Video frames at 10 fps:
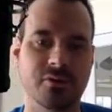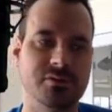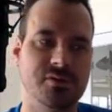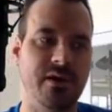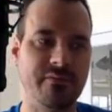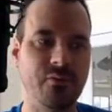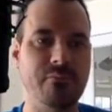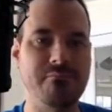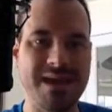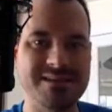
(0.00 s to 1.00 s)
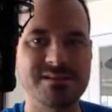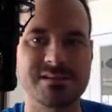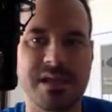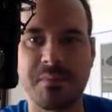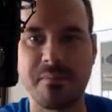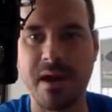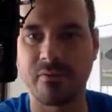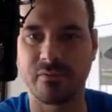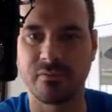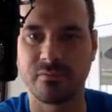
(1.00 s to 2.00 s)
so everyone makes the same
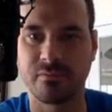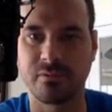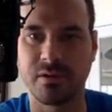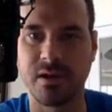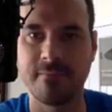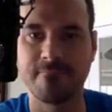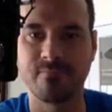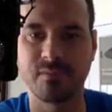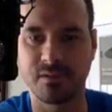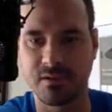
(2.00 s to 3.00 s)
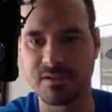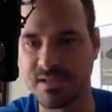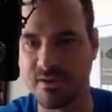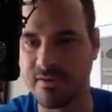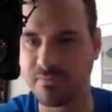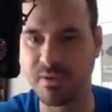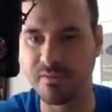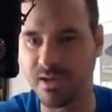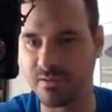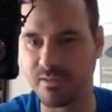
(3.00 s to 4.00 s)
amount, okay? Because they don't have to
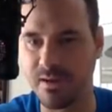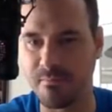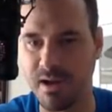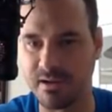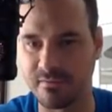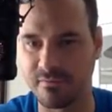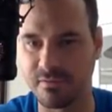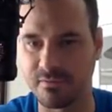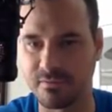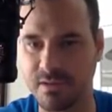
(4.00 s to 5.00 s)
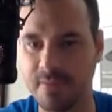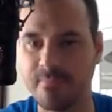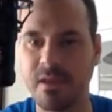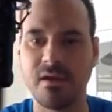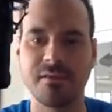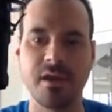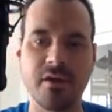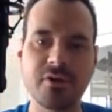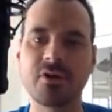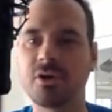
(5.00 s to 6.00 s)
pay that mining fee, okay? The
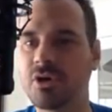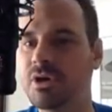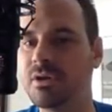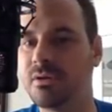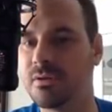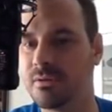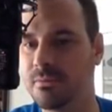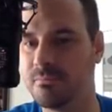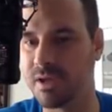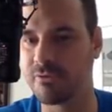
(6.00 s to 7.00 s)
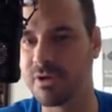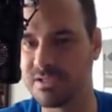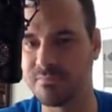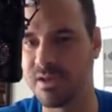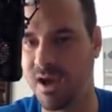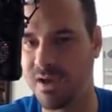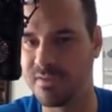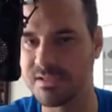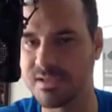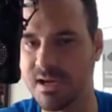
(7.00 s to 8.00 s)
other good big reason
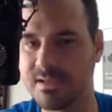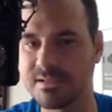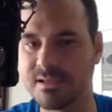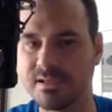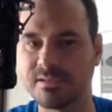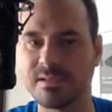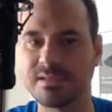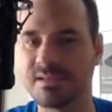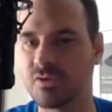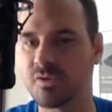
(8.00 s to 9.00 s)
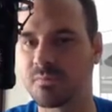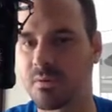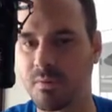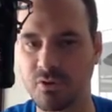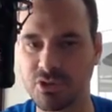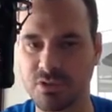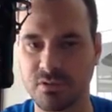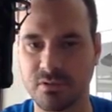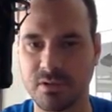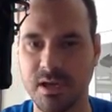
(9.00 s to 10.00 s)
behind this, guys, is it deals with
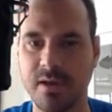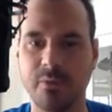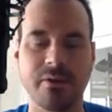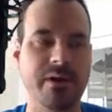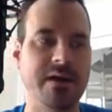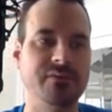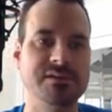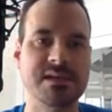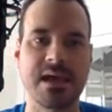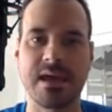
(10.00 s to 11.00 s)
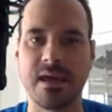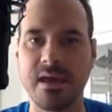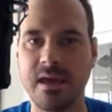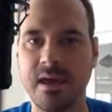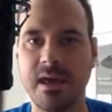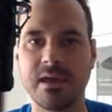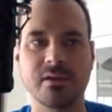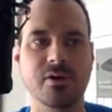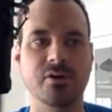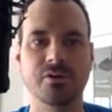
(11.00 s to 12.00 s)
promotion, okay? We don't have to say, hey,
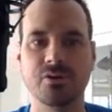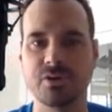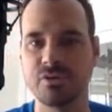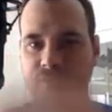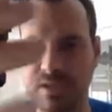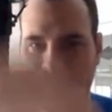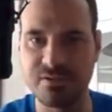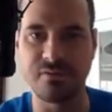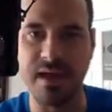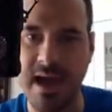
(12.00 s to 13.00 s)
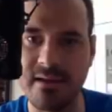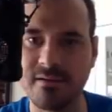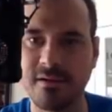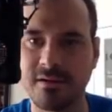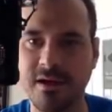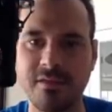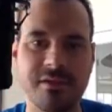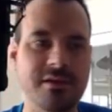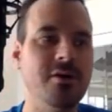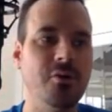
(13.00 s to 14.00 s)
you can do this or that kind of
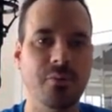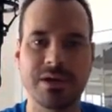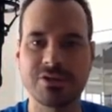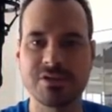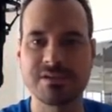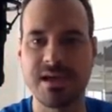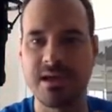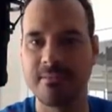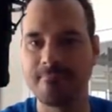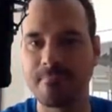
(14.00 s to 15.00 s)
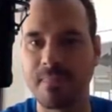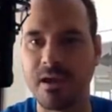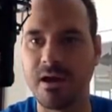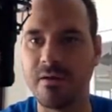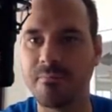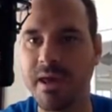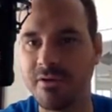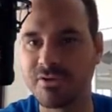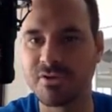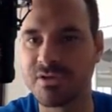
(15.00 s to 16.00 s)
thing. We can just say
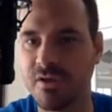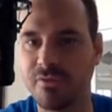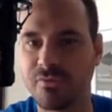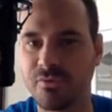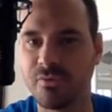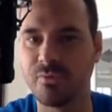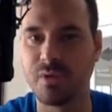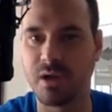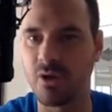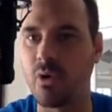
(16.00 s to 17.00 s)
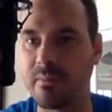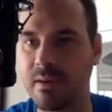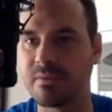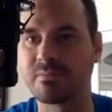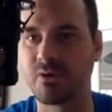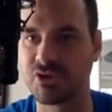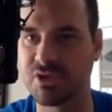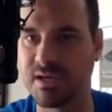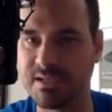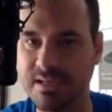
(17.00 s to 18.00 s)
payouts are done through a Coin Payments
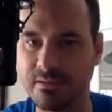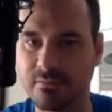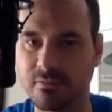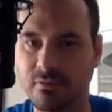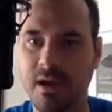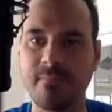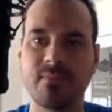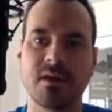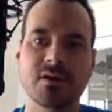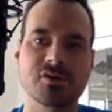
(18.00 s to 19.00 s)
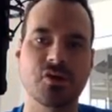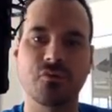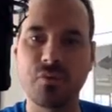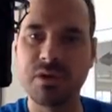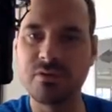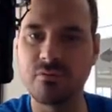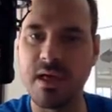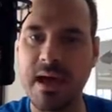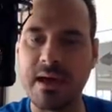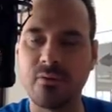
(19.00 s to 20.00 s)
Merchant ID. Okay, so if we do
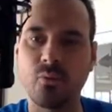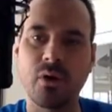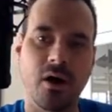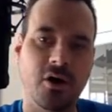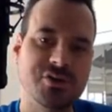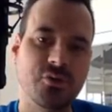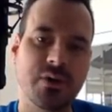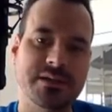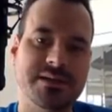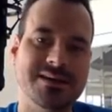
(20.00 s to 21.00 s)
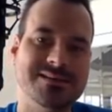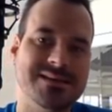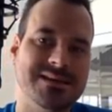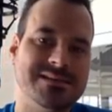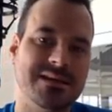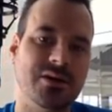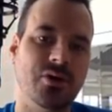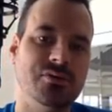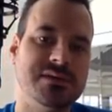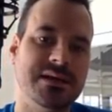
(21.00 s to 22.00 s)
that, also what it does is it
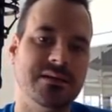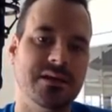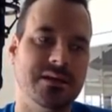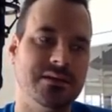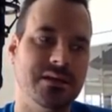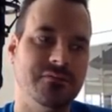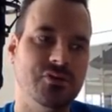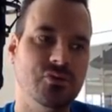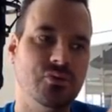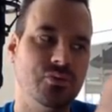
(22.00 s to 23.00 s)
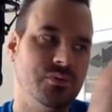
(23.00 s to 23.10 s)
goes in, and if you